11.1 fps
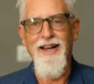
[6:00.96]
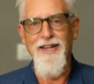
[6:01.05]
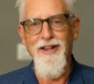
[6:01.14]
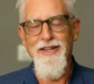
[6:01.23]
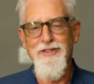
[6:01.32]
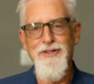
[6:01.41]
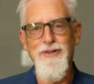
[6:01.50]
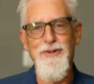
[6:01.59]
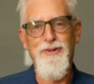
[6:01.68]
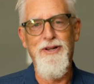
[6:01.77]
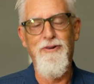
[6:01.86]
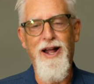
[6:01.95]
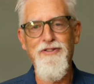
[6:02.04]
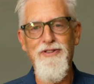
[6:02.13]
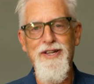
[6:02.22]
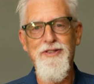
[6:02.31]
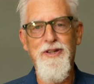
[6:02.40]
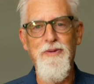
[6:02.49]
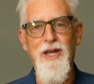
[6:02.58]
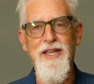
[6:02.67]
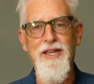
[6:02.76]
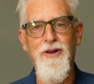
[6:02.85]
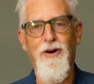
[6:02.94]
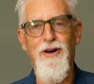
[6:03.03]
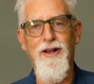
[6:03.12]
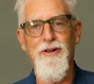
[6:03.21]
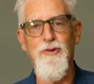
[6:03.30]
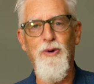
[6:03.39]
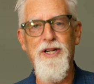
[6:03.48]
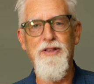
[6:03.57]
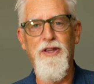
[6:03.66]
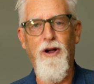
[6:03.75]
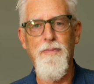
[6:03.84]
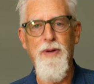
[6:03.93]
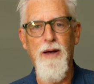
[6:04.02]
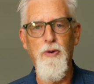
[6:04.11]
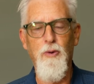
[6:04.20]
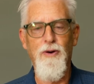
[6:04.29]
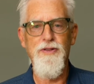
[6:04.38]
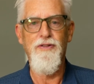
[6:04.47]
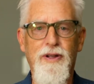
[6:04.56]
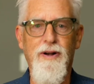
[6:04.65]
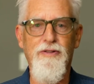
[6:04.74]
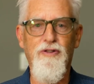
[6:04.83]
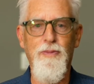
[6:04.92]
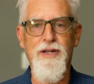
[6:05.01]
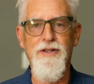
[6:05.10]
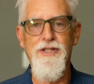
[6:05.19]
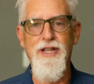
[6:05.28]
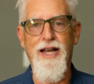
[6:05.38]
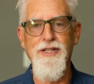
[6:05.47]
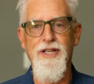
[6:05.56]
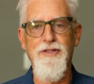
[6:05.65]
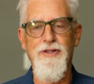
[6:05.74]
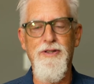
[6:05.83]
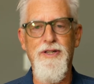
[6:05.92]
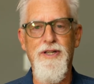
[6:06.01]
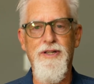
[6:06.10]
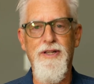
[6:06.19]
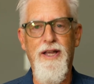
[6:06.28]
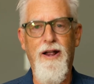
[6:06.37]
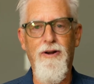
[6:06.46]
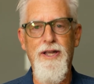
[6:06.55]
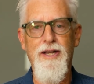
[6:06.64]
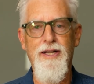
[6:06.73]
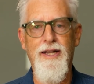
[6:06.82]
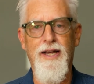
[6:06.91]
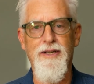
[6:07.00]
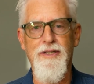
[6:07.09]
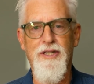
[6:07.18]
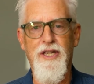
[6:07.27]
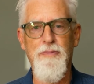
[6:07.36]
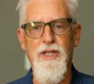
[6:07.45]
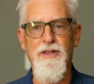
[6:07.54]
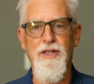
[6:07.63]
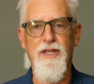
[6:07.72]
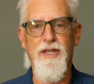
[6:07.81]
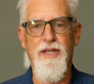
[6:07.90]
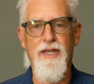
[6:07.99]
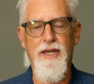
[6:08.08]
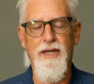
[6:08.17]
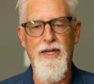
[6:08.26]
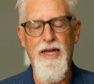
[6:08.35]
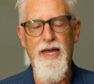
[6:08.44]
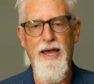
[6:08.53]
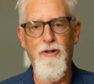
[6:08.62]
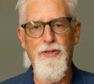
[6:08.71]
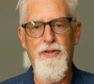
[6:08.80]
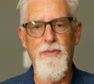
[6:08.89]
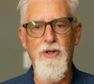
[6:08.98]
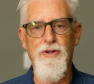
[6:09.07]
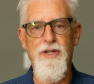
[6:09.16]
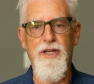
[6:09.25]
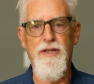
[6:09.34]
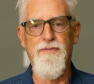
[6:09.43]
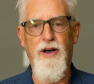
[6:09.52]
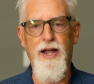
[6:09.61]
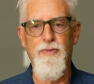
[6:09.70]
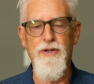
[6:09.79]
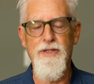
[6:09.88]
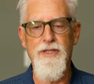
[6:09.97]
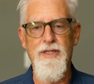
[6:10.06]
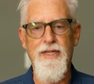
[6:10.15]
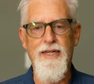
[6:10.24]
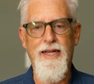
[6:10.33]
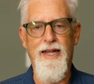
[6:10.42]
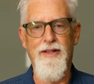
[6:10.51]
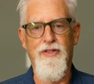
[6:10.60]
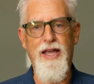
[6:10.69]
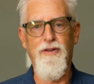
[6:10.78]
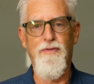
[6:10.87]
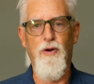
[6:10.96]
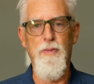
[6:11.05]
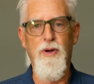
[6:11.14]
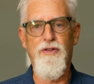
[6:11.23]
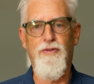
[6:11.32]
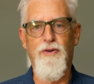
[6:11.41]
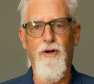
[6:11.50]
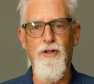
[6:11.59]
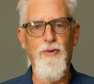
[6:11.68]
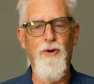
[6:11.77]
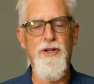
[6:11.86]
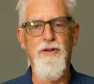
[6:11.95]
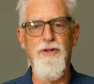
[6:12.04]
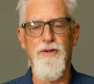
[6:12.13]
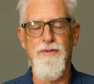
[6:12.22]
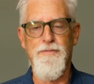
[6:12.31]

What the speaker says: I'd like to congratulate the committee on winning the RPAP Award. They're a tremendous asset to the area and keeping the health community vibrant. And thank you very much for all the work you do.